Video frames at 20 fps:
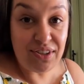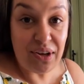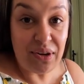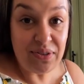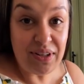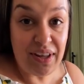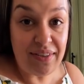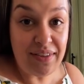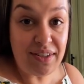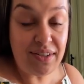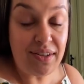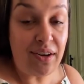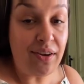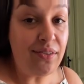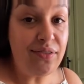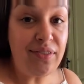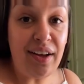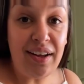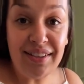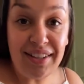goes on the
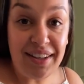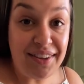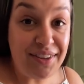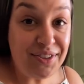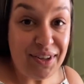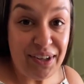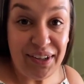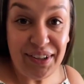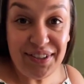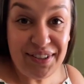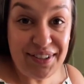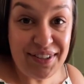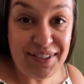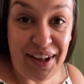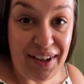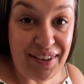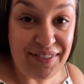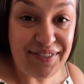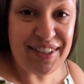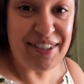stove until the sugar is
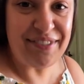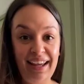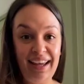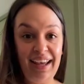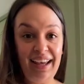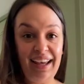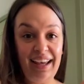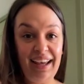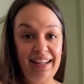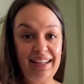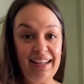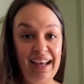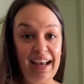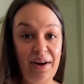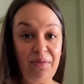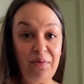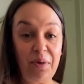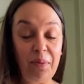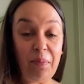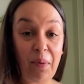dissolved. And
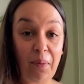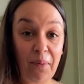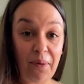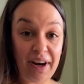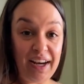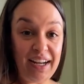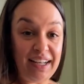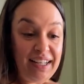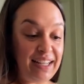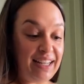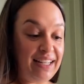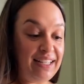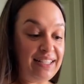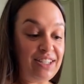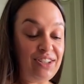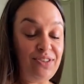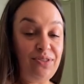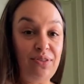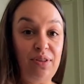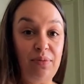now we'll pour it
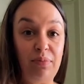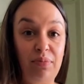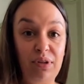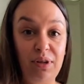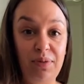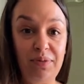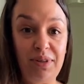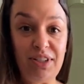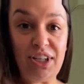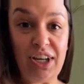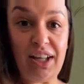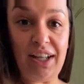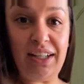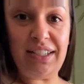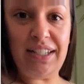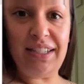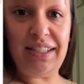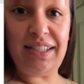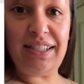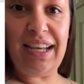into the bloomed
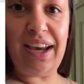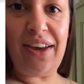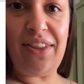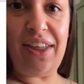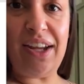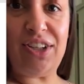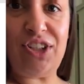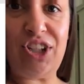gelatin. See how that